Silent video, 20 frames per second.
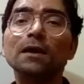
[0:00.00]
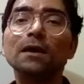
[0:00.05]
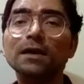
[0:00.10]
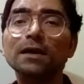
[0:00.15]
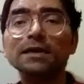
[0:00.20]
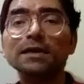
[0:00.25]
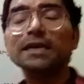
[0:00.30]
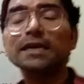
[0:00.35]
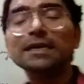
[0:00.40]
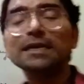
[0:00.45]

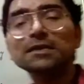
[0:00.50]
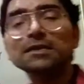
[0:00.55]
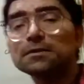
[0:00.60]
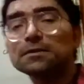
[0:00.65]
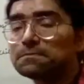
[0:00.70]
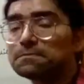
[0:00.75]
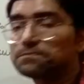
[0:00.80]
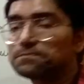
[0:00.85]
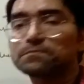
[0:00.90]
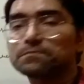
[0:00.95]
In
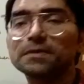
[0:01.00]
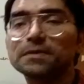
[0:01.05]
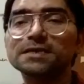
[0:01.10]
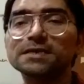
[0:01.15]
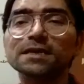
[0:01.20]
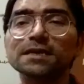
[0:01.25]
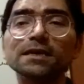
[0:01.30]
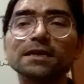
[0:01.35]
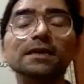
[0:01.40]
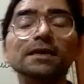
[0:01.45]
it,
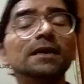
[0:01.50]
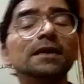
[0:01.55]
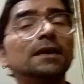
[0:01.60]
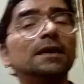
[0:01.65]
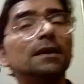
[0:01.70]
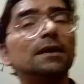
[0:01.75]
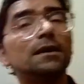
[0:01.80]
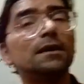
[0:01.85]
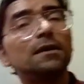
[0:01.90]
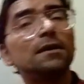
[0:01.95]
basically
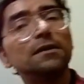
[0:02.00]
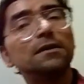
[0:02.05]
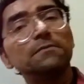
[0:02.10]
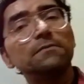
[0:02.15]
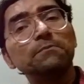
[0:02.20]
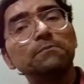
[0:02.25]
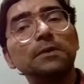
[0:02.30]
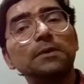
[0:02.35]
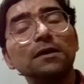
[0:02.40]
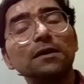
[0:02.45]

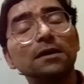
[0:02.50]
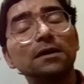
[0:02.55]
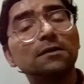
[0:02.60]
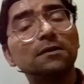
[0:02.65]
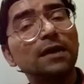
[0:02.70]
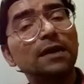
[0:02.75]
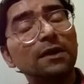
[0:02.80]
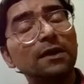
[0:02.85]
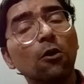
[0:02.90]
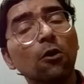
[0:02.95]

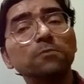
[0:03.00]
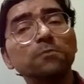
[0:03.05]
an